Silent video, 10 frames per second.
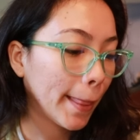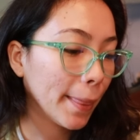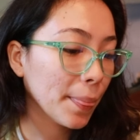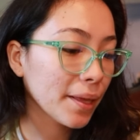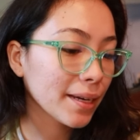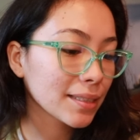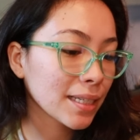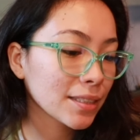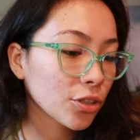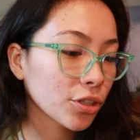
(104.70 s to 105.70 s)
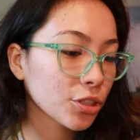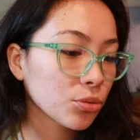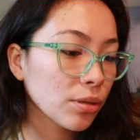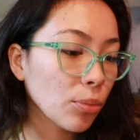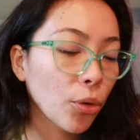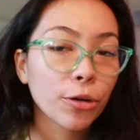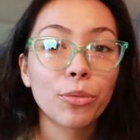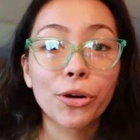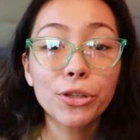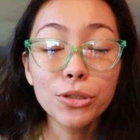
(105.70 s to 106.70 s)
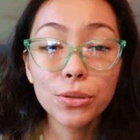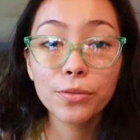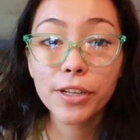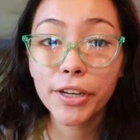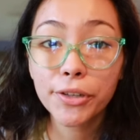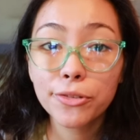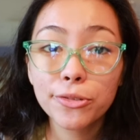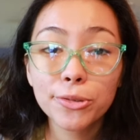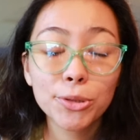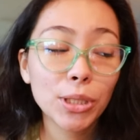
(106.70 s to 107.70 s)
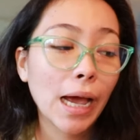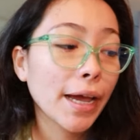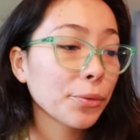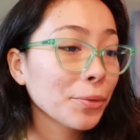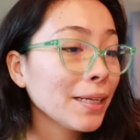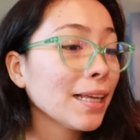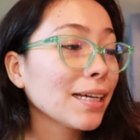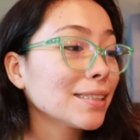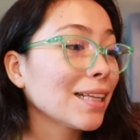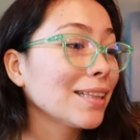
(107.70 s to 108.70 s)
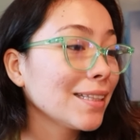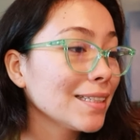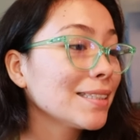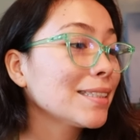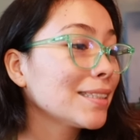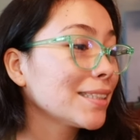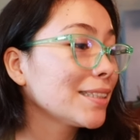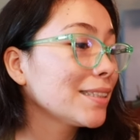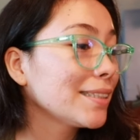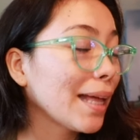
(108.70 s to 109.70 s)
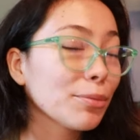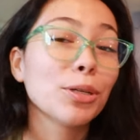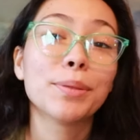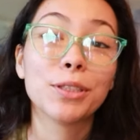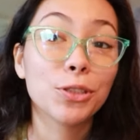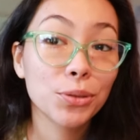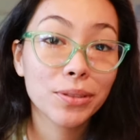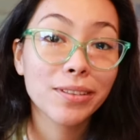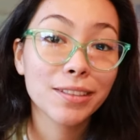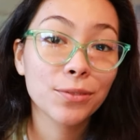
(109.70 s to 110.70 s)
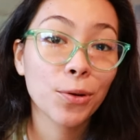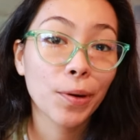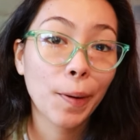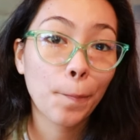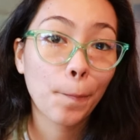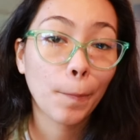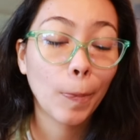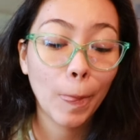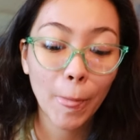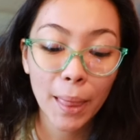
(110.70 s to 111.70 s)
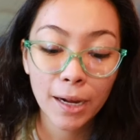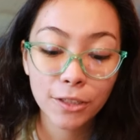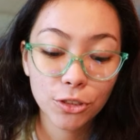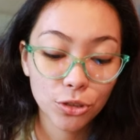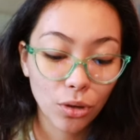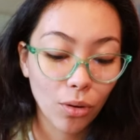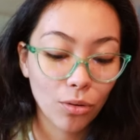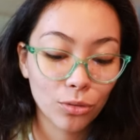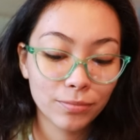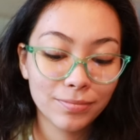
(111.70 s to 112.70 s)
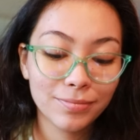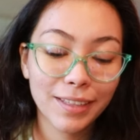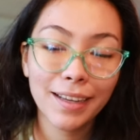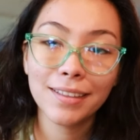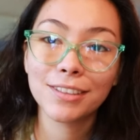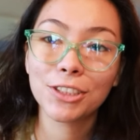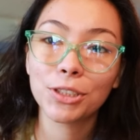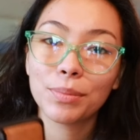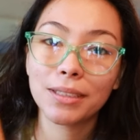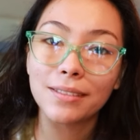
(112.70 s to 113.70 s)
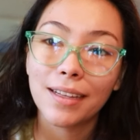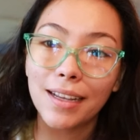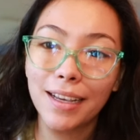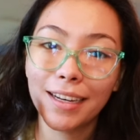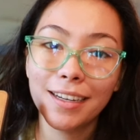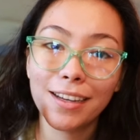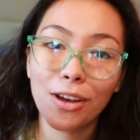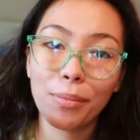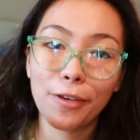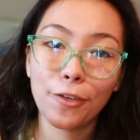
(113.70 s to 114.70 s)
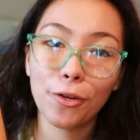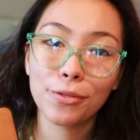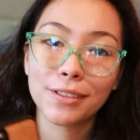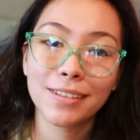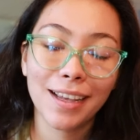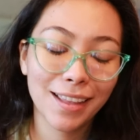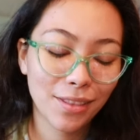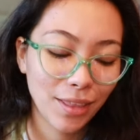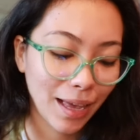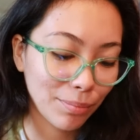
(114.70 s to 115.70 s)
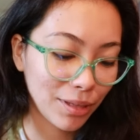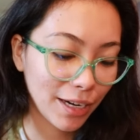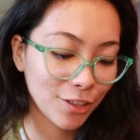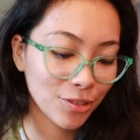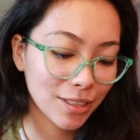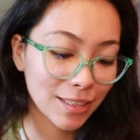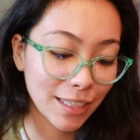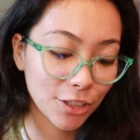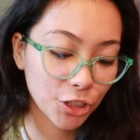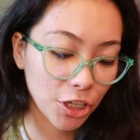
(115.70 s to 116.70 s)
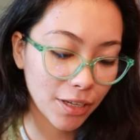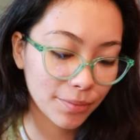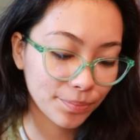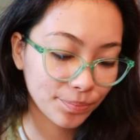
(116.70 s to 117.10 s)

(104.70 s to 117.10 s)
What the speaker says: And then as I started doing more and more YouTube videos, I realized that this laptop is useless for it. So yeah, I've just been editing on my phone. And the app that I use is InShot.